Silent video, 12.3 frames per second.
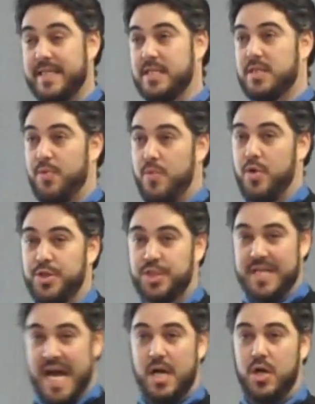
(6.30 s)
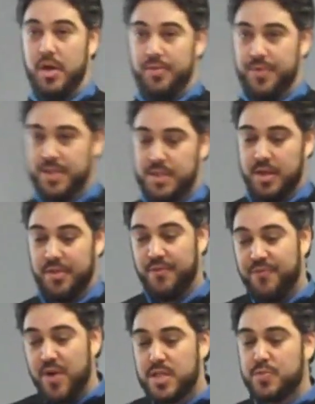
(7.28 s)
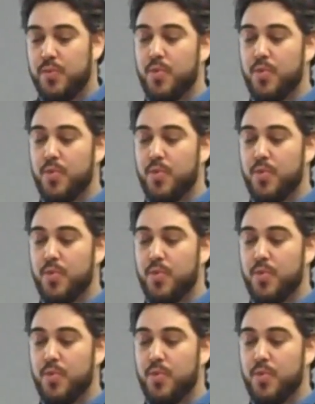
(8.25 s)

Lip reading: ideas that we want to tackle in this thing. The first,